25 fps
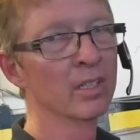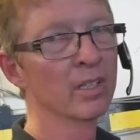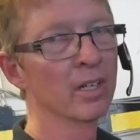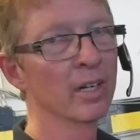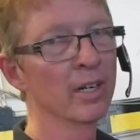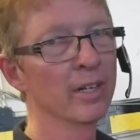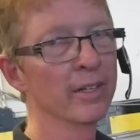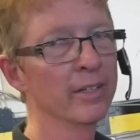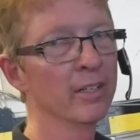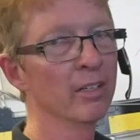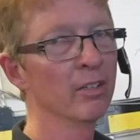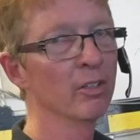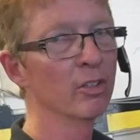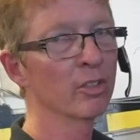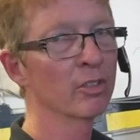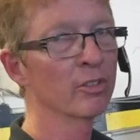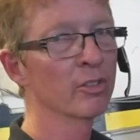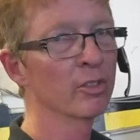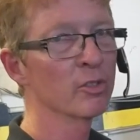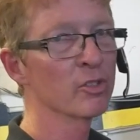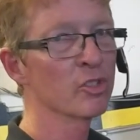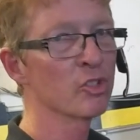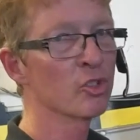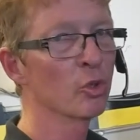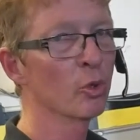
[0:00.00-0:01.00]
I didn't look
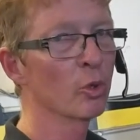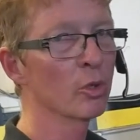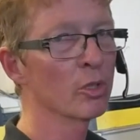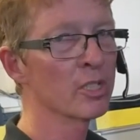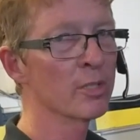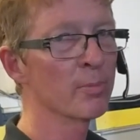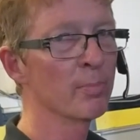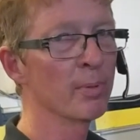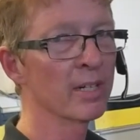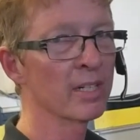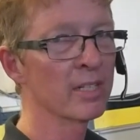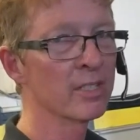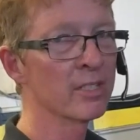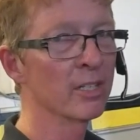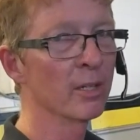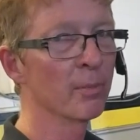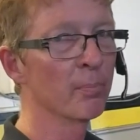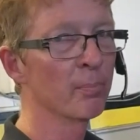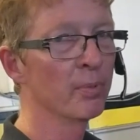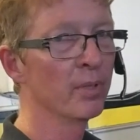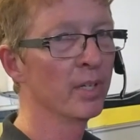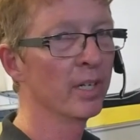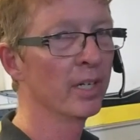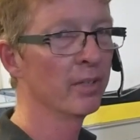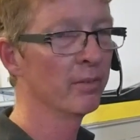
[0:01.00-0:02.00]
those torque specs up
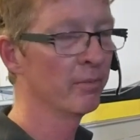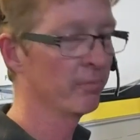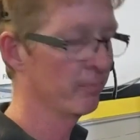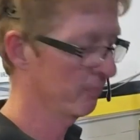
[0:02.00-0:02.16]
yet.